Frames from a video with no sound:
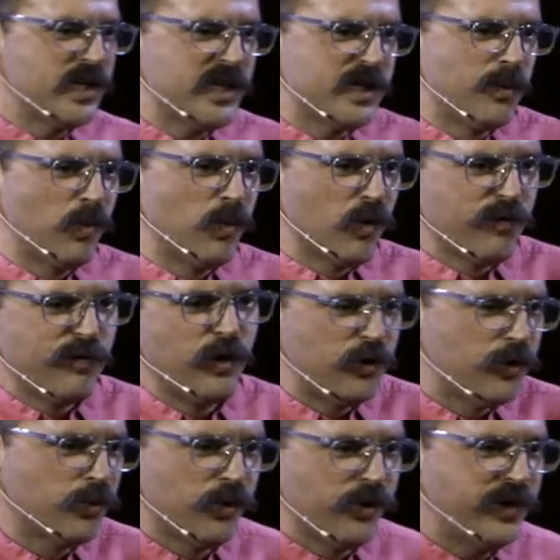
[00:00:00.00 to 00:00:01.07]
is a more
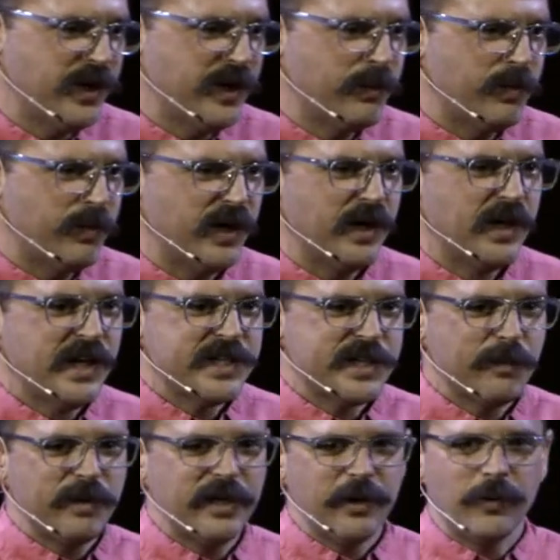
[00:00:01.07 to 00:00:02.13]
vulnerable thing, but something